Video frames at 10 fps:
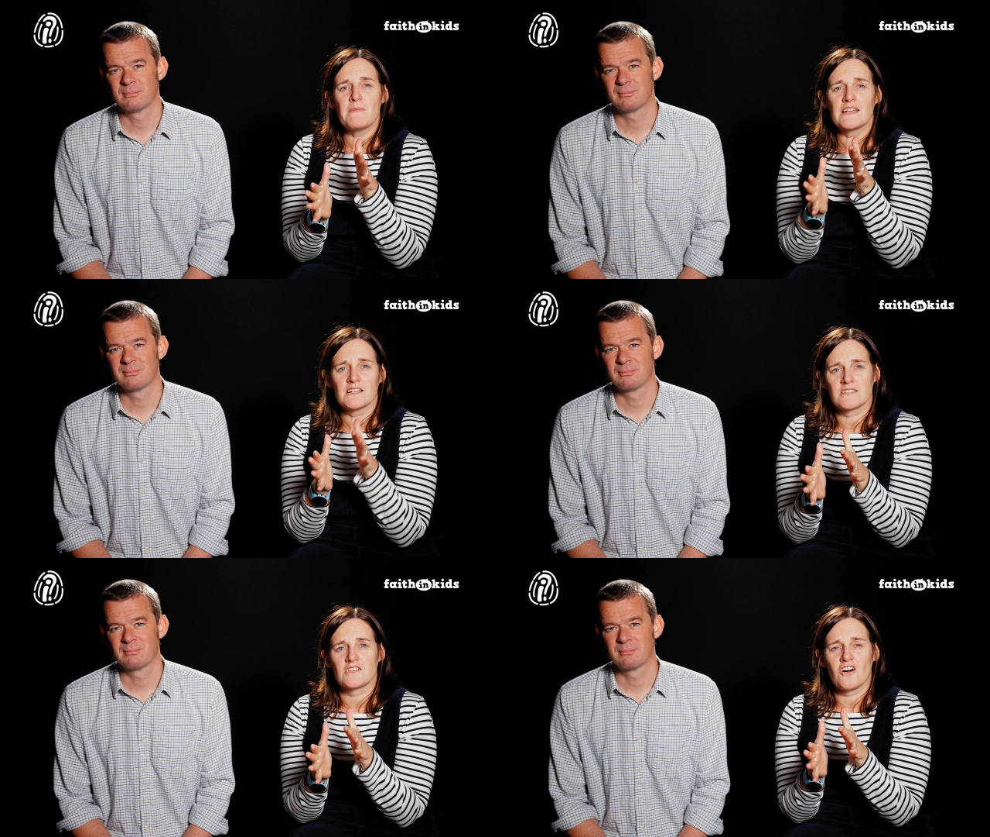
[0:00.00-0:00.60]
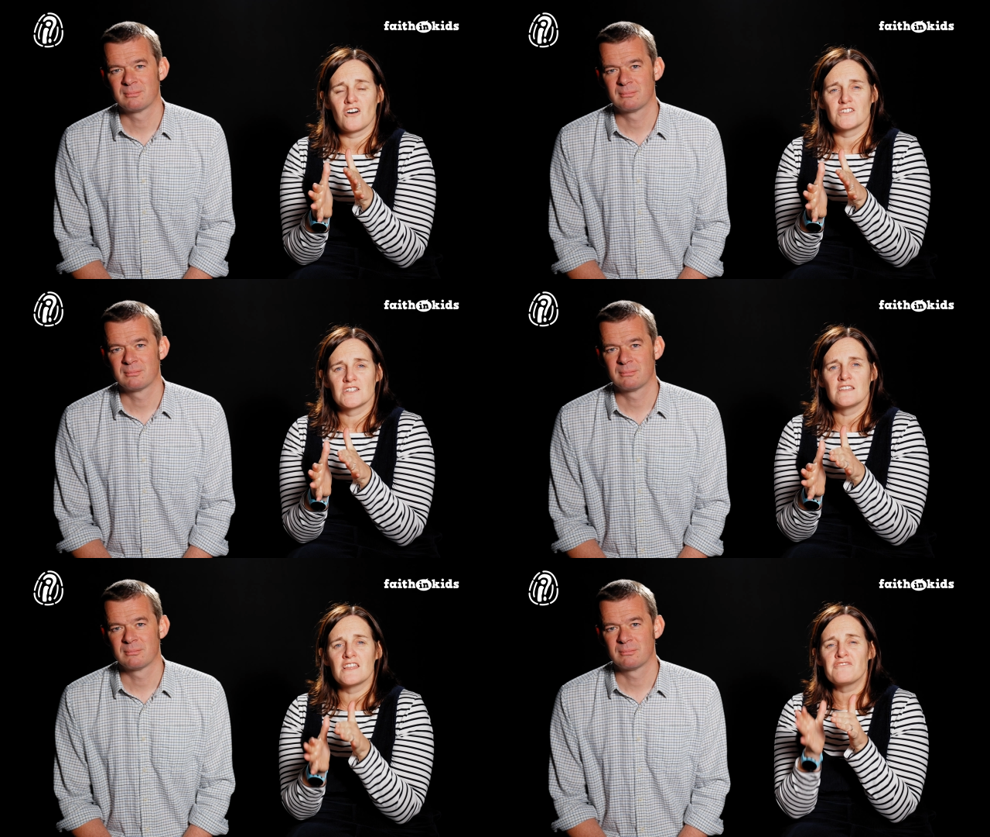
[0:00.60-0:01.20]
Speaker 1: make a start,
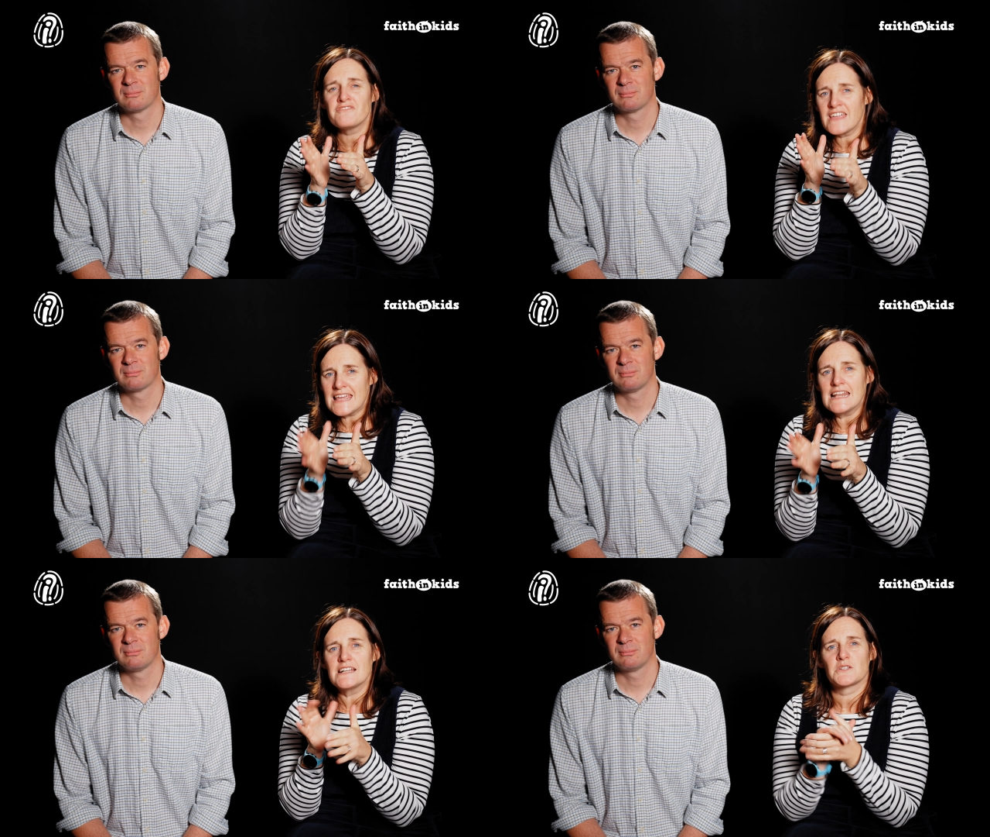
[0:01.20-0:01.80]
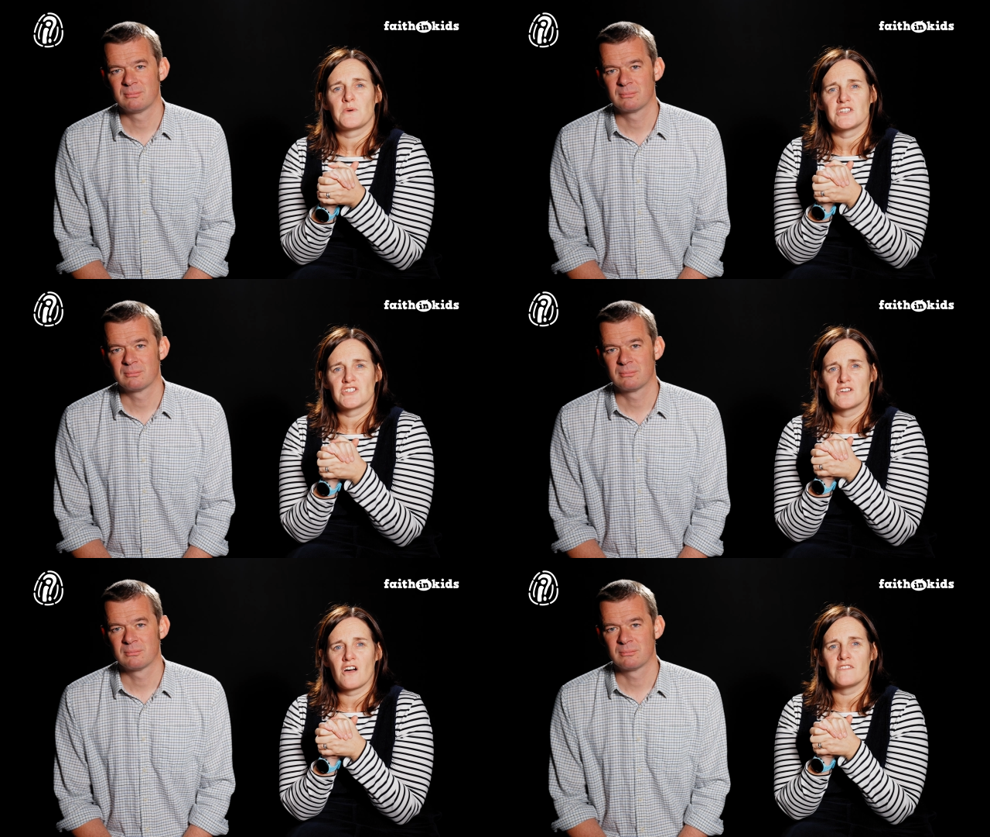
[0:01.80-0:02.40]
the feelings
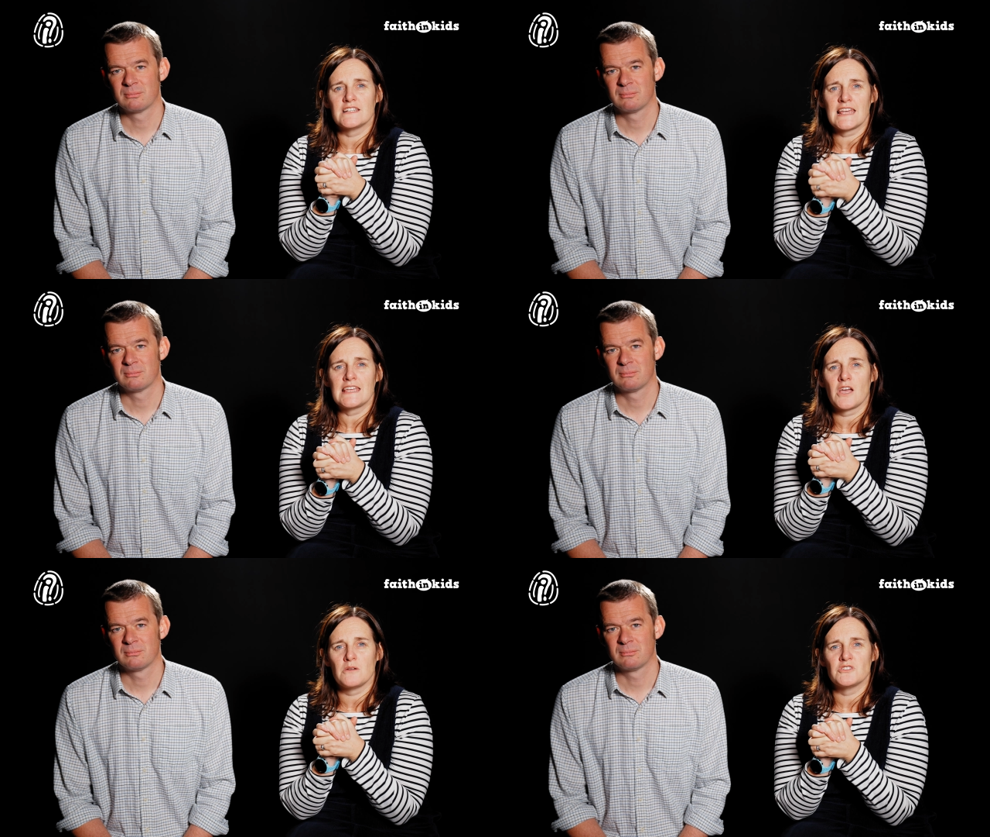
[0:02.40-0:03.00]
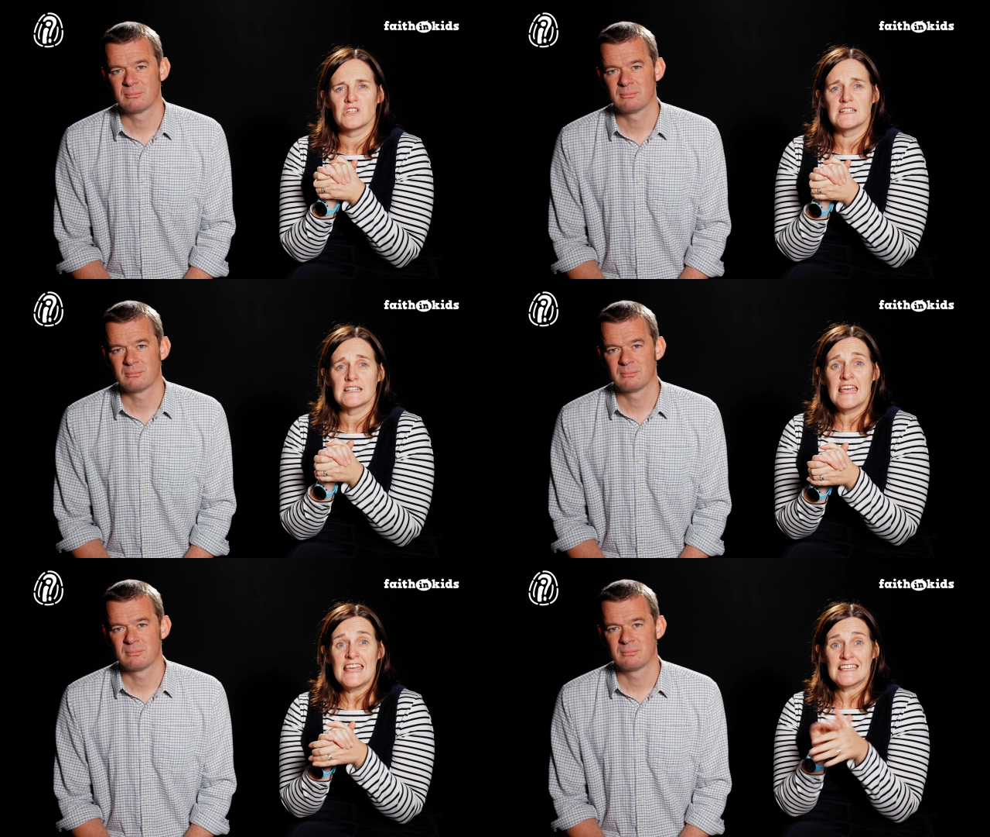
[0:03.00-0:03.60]
question on the take home sheet
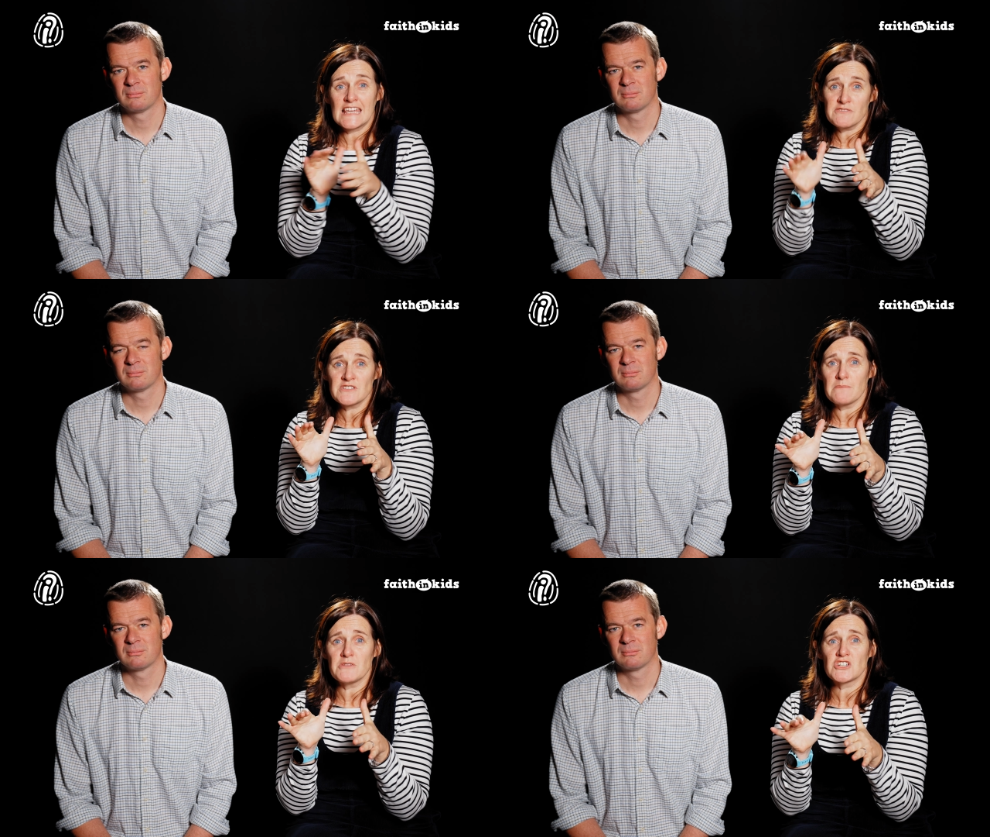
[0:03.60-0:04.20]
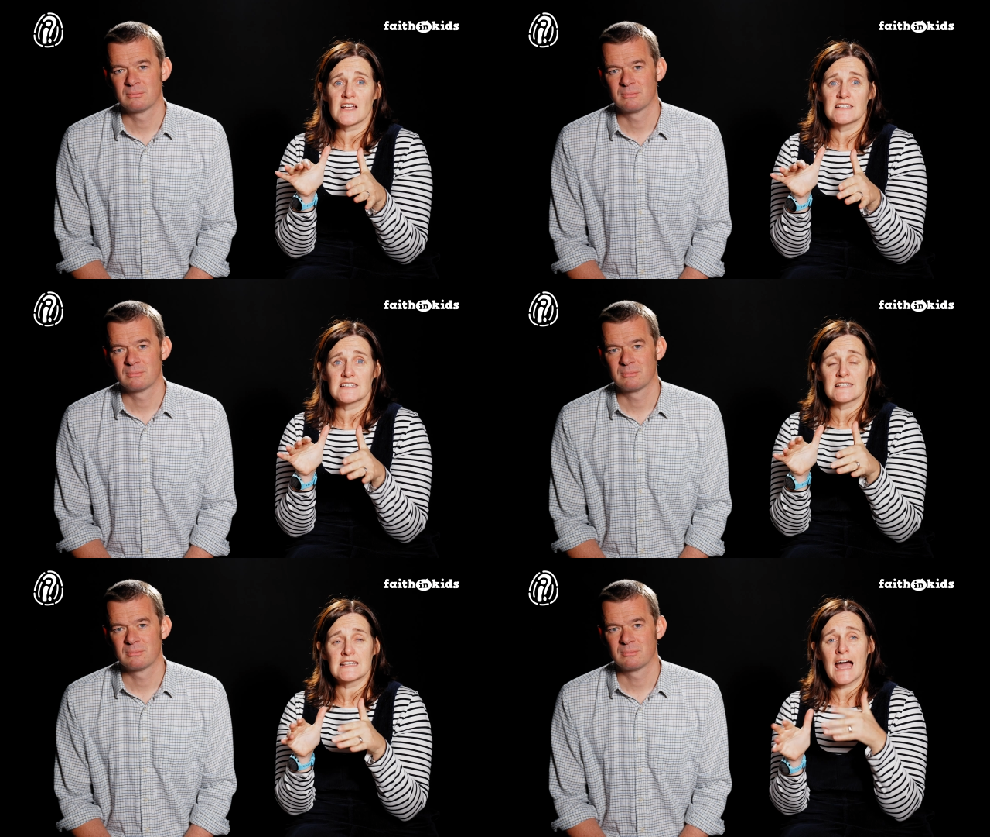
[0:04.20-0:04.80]
gives them the chance
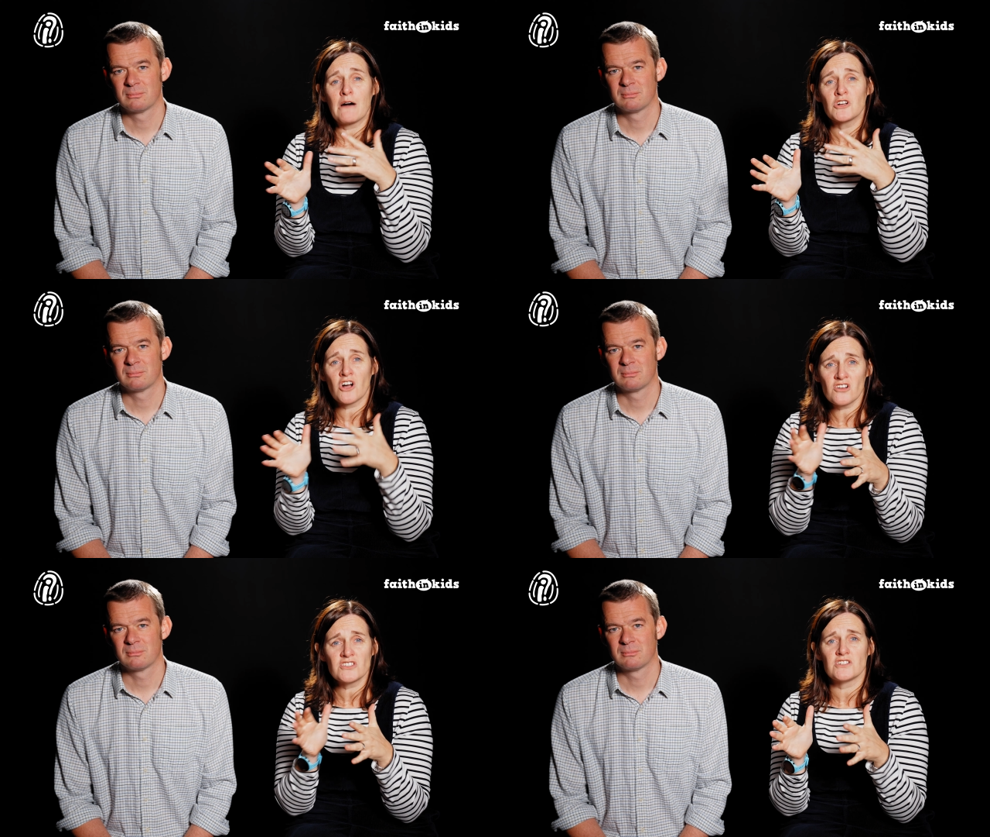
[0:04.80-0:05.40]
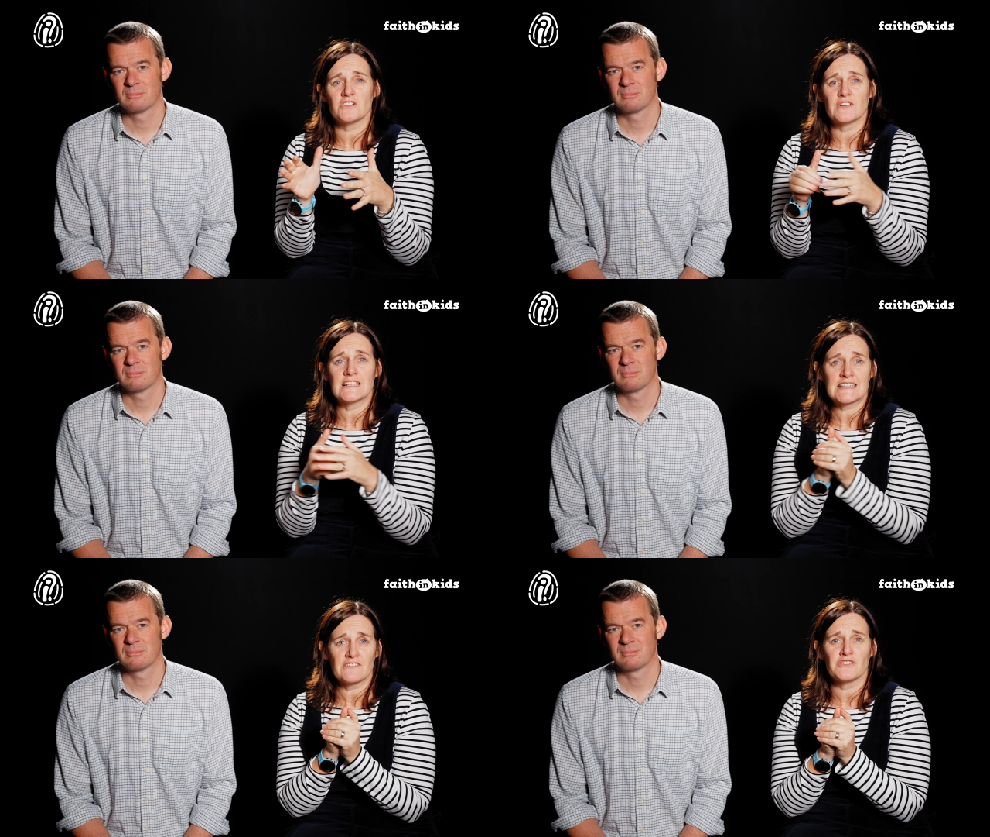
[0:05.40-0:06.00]
to see how God's love is
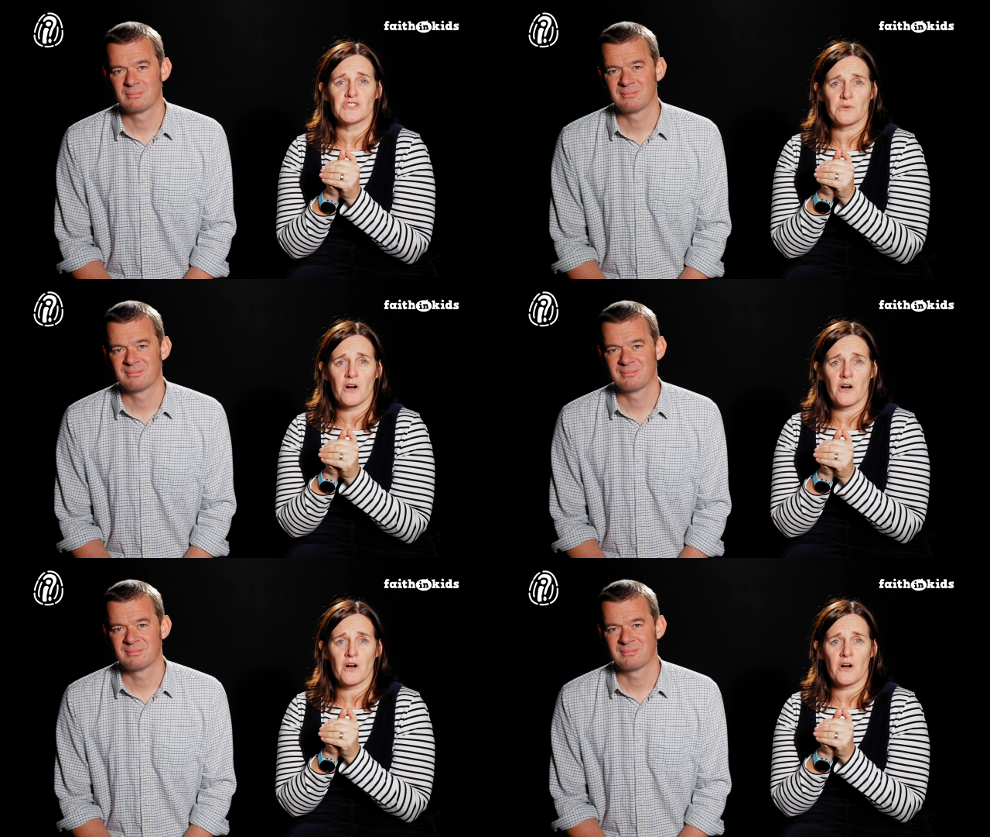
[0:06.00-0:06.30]
different to